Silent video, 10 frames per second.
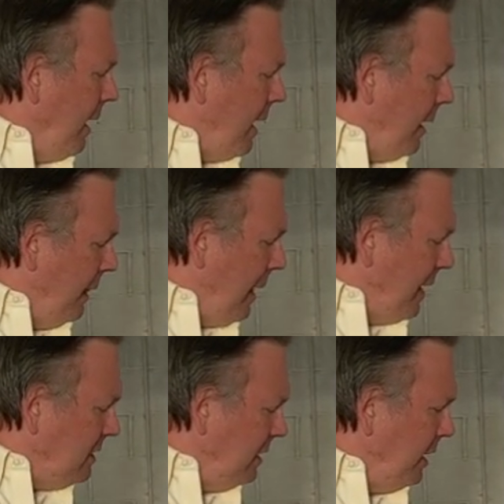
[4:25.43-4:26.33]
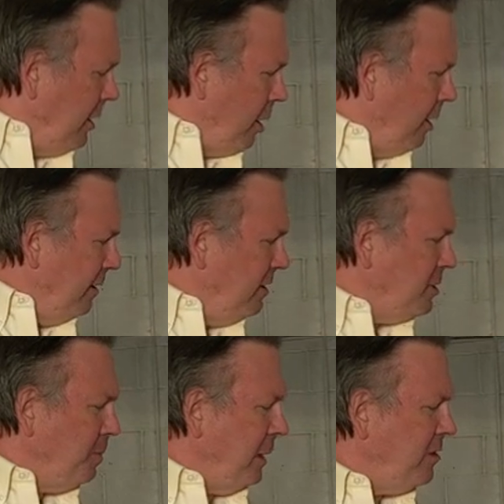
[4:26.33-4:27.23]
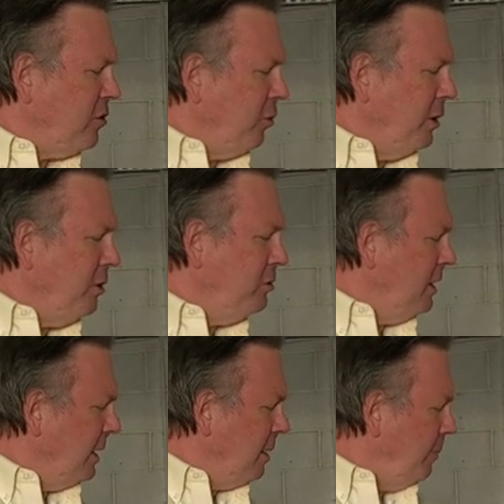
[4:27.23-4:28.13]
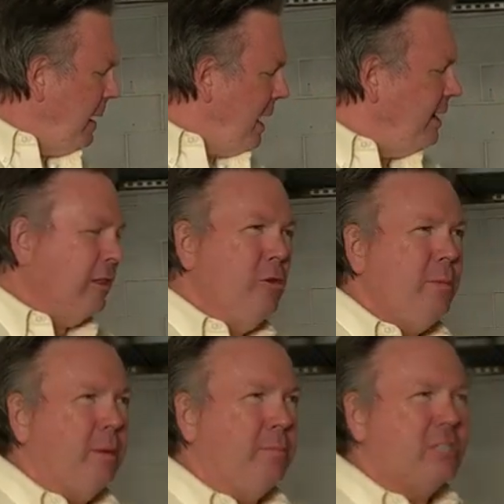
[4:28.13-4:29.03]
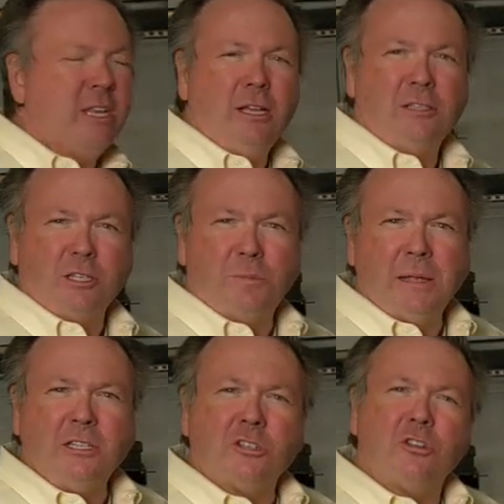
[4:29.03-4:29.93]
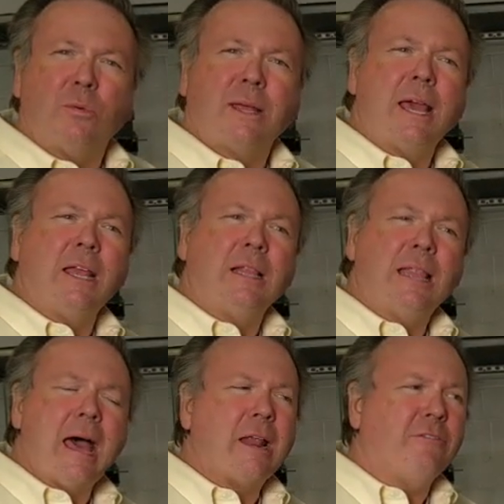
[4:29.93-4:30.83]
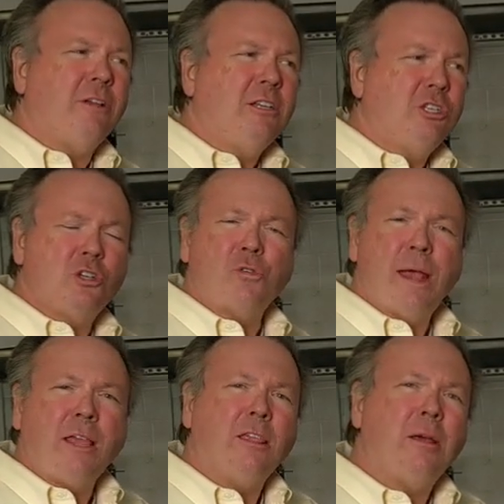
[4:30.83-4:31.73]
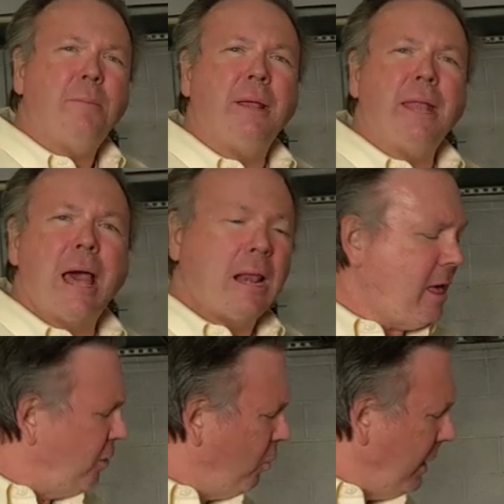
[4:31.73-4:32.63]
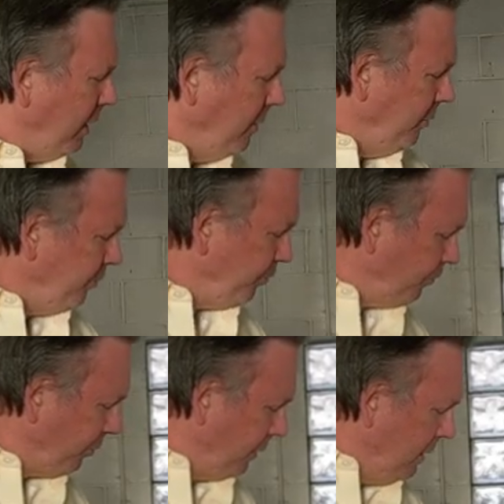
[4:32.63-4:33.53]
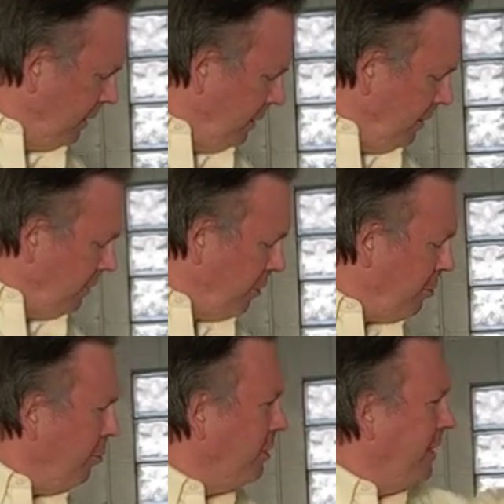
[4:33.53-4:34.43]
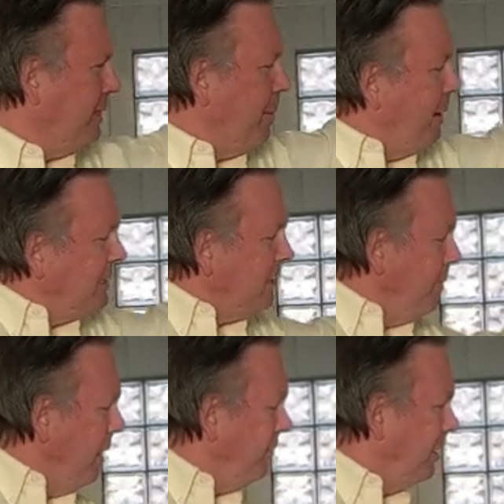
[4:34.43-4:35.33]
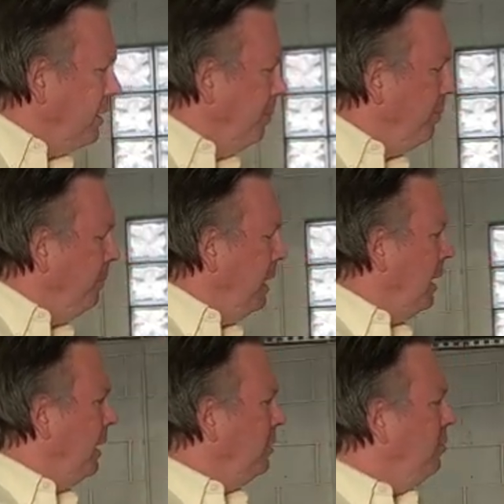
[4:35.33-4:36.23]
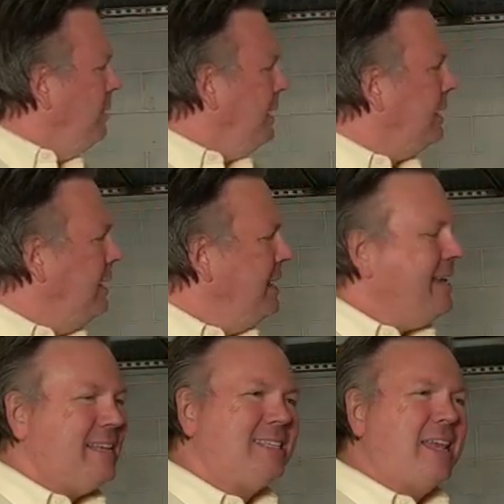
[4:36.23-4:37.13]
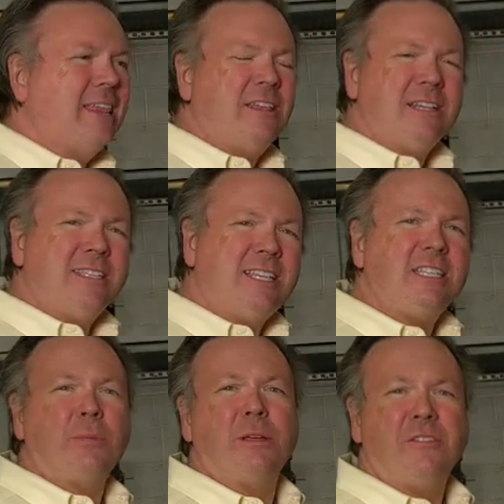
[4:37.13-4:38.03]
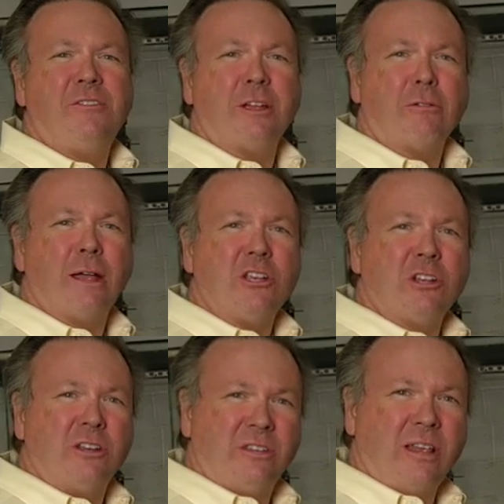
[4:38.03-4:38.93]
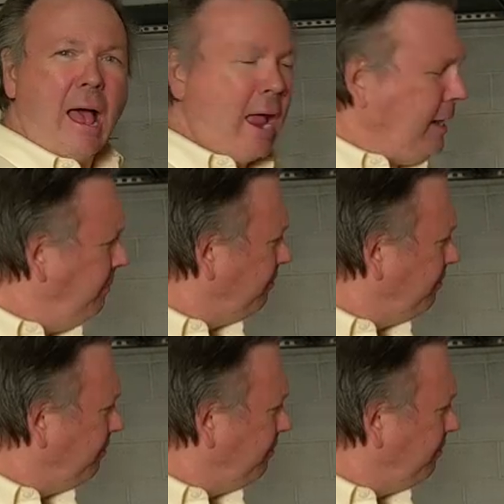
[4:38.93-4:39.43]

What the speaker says: And lastly, in our displacer, we're using a combined aluminum steel displacer, so we're getting a lot of strength, but not a lot of weight. The third thing that makes the Melvin unique is the system configuration design.